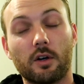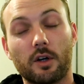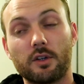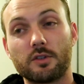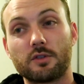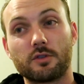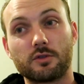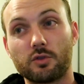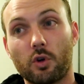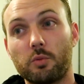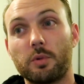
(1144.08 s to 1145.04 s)
I was
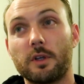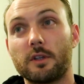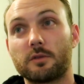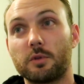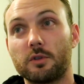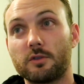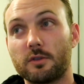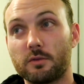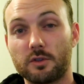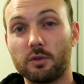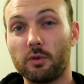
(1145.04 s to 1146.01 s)
so pissed because there
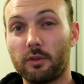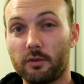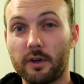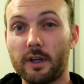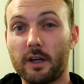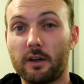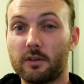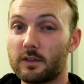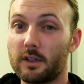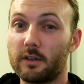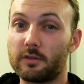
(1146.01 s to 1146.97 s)
was still 3
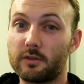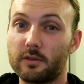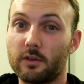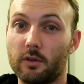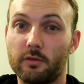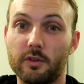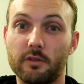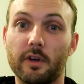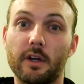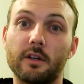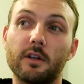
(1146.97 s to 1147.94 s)
hours left of the
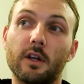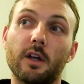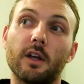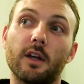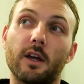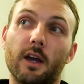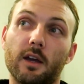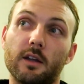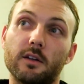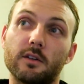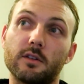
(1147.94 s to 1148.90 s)
event.
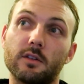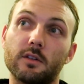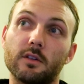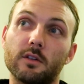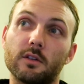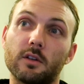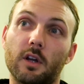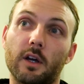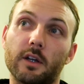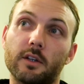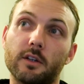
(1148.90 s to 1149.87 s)
And
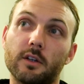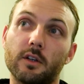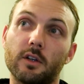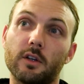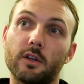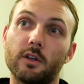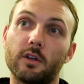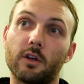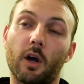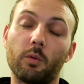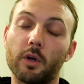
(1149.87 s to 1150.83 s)
like,
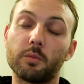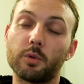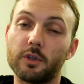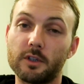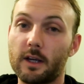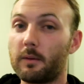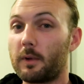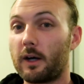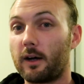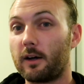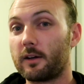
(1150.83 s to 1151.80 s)
I work pretty damn
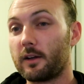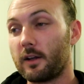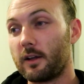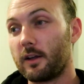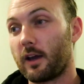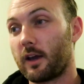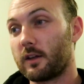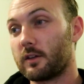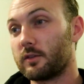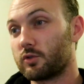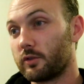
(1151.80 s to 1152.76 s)
hard,
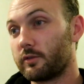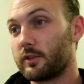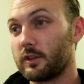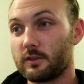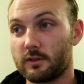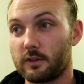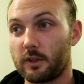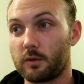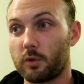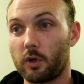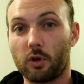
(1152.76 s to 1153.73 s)
and drifting is
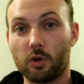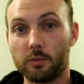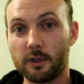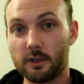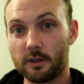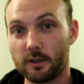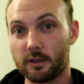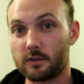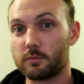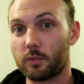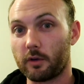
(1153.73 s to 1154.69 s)
like my hobby,
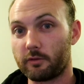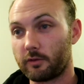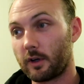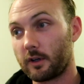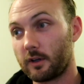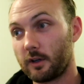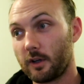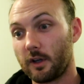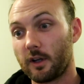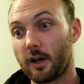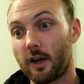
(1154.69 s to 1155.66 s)
it's my fun,
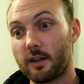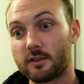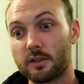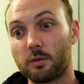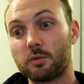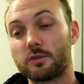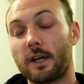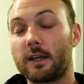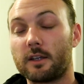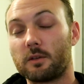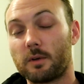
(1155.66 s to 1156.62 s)
and someone was
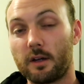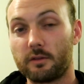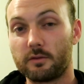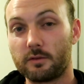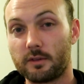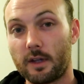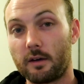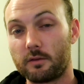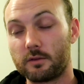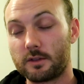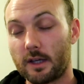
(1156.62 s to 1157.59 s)
taking
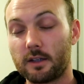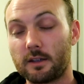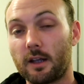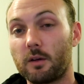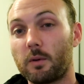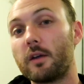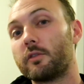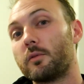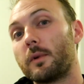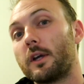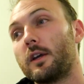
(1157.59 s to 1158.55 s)
that away
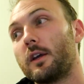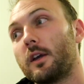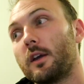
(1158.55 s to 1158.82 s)
from me.